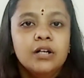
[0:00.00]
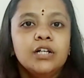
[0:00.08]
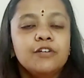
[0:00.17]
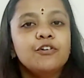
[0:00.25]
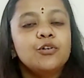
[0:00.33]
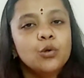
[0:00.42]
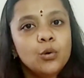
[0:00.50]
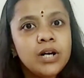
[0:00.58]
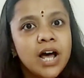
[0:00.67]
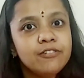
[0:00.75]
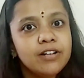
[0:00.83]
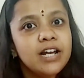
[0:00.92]
If you don't
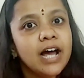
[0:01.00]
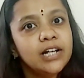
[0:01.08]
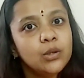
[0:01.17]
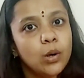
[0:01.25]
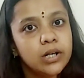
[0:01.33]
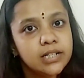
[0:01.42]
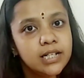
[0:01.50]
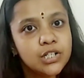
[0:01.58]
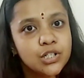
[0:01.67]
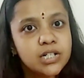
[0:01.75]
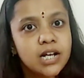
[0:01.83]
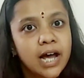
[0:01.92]
have that eye
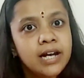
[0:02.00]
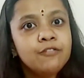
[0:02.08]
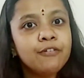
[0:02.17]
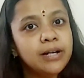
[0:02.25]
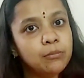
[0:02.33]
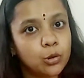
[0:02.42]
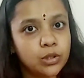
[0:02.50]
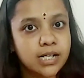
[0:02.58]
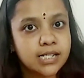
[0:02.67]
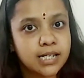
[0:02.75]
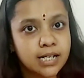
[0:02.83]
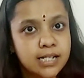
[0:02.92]
coordination and fine motor
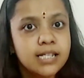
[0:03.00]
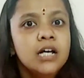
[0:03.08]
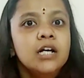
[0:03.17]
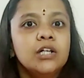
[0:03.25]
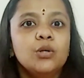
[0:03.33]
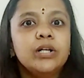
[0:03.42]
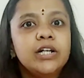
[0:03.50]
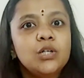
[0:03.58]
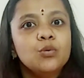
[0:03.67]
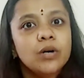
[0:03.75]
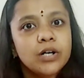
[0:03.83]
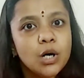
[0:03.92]
skills, you need
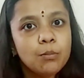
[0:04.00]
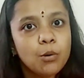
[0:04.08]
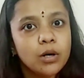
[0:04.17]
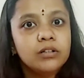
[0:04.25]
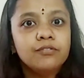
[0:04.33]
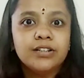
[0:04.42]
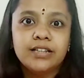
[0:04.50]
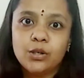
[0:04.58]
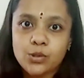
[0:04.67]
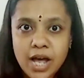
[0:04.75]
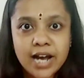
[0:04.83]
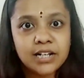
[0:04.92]
to work upon with
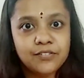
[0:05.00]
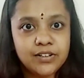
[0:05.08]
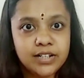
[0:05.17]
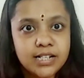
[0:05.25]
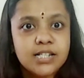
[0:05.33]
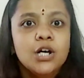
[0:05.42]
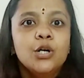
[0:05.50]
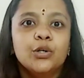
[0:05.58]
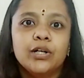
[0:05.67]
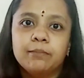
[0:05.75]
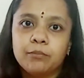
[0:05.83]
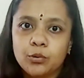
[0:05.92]
those activities to
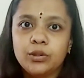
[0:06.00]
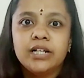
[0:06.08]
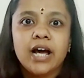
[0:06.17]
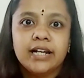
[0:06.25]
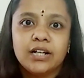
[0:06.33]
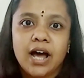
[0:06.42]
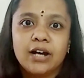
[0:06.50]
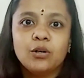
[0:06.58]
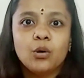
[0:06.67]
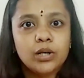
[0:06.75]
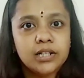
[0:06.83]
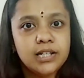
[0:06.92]
improve the eye-hand
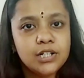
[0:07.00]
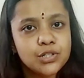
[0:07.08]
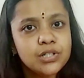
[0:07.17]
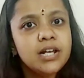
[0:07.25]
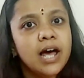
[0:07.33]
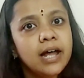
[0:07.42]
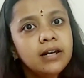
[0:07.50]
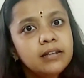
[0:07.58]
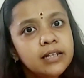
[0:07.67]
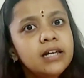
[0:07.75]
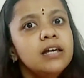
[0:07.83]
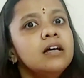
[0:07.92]
coordination and
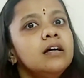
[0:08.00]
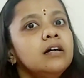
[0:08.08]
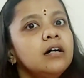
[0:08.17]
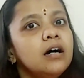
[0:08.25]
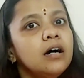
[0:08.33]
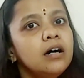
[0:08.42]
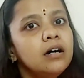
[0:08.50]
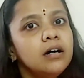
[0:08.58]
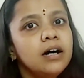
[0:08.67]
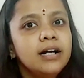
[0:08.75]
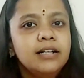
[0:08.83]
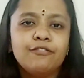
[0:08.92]
the, uh,
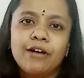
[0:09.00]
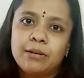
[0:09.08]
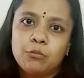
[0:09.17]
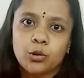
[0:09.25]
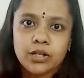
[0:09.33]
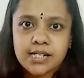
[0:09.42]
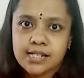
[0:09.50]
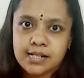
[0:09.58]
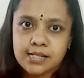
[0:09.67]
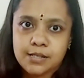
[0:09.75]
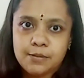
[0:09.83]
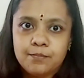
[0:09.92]
and the fine motor
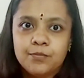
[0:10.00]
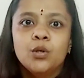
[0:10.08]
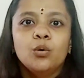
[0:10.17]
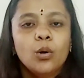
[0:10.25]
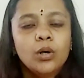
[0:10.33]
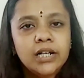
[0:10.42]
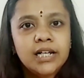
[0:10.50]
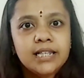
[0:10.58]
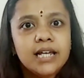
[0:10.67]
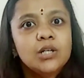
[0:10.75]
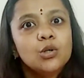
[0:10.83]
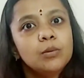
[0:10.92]
skills. Only
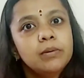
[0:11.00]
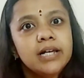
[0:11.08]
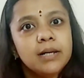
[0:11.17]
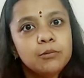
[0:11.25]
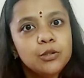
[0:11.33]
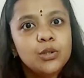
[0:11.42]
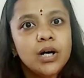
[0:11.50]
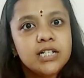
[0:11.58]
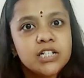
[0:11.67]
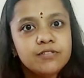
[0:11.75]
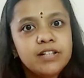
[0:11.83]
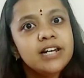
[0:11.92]
then you will be able to
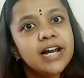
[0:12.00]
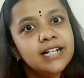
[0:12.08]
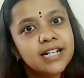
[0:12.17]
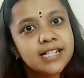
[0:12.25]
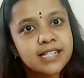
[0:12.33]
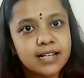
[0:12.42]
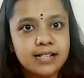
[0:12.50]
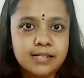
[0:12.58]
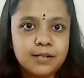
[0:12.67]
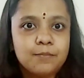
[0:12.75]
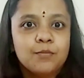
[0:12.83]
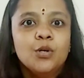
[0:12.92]
achieve the writing skills.
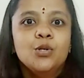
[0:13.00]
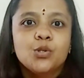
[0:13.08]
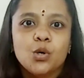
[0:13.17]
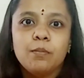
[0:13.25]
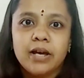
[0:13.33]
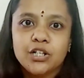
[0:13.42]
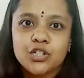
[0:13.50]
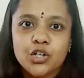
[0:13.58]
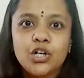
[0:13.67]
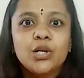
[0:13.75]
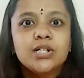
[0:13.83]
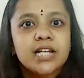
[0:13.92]
So make
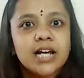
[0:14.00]
sure your